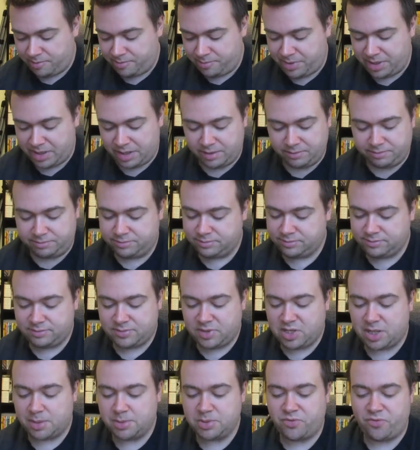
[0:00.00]
Big
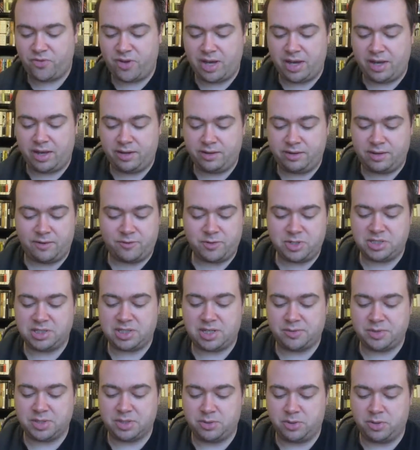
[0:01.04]
Cubs fan ever since
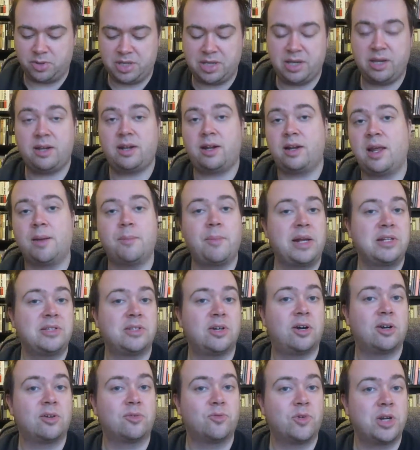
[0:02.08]
I was a little kid. I named my
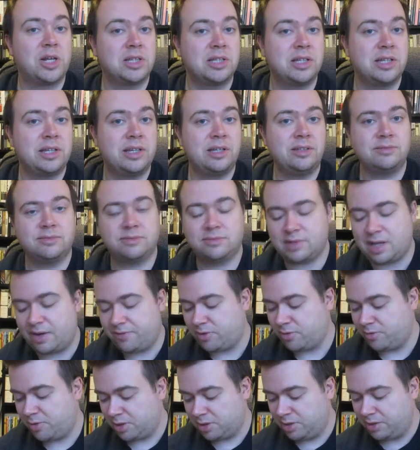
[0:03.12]
dog Wrigley
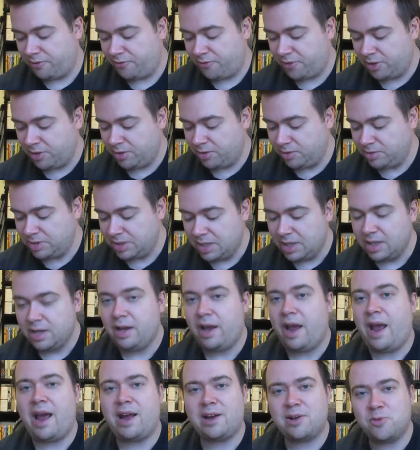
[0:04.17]
after Wrigley Field.
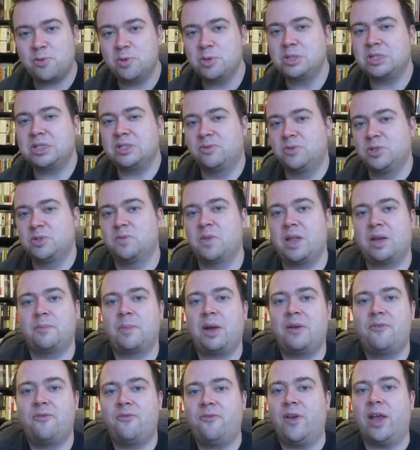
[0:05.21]
Hack Wilson was like
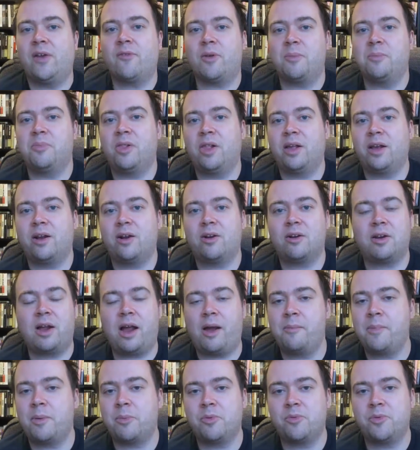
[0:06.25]
my favorite player. I
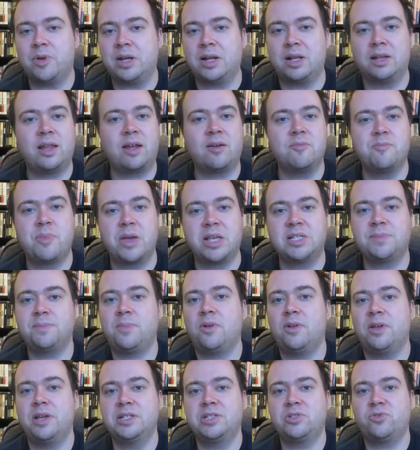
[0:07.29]
remember reading a lot of
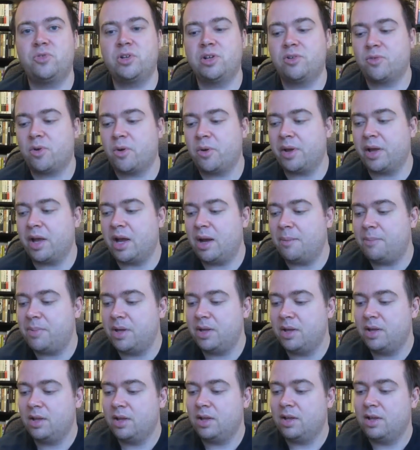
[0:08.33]
baseball history growing up.
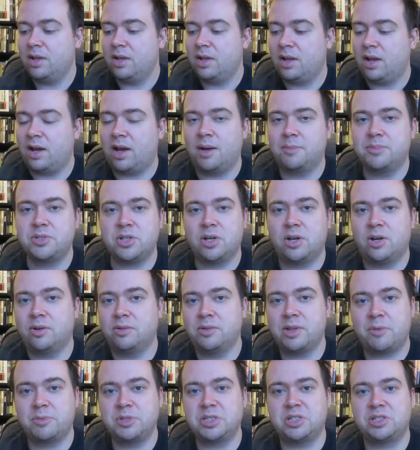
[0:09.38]

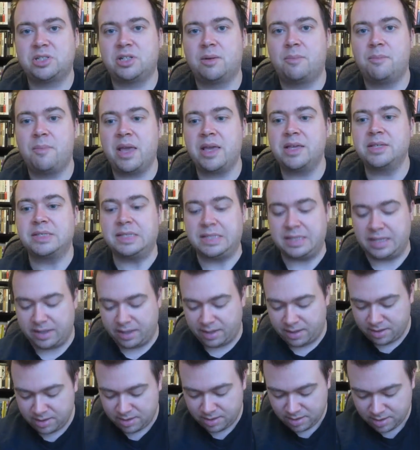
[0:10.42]
So that was just an
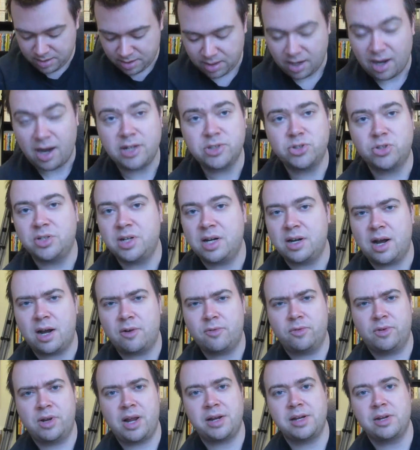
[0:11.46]
amazing
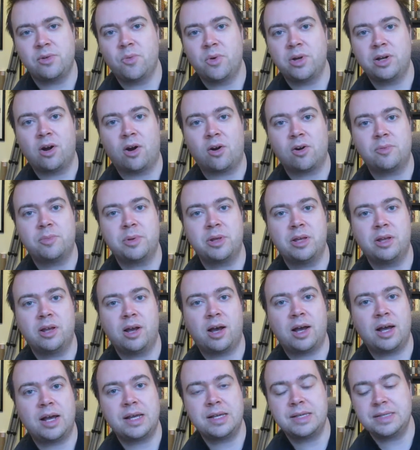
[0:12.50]
191
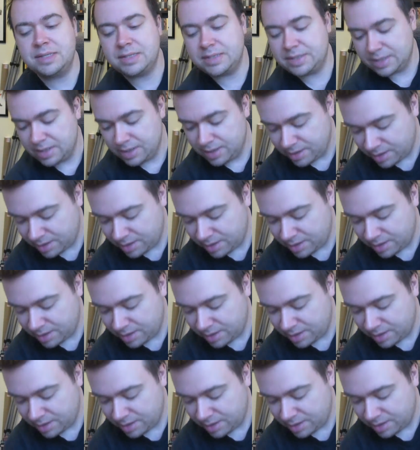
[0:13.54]
RBIs,